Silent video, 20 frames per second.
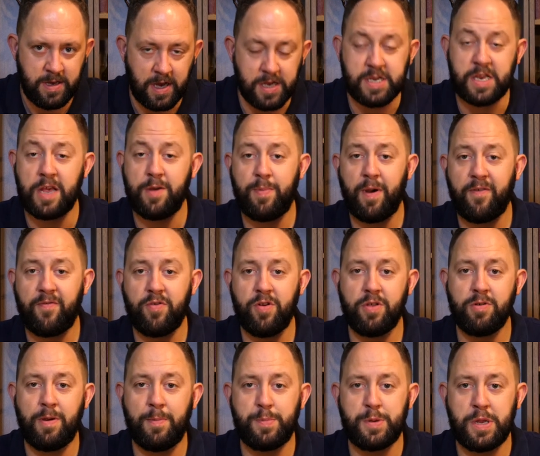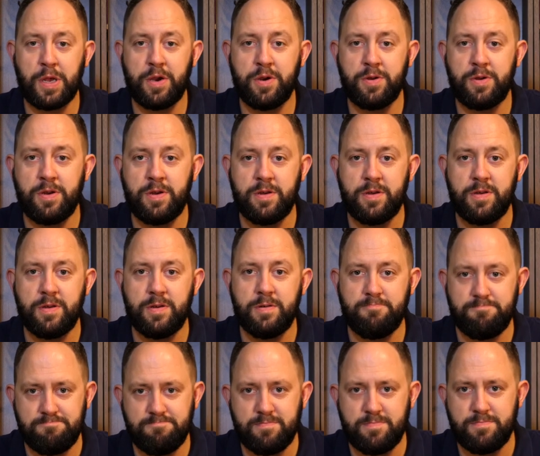I'll see you back for another episode
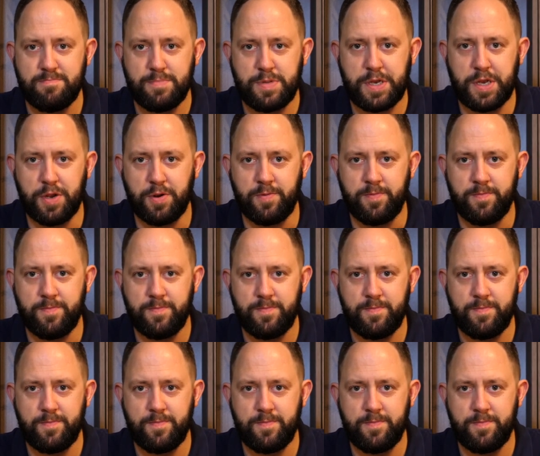soon.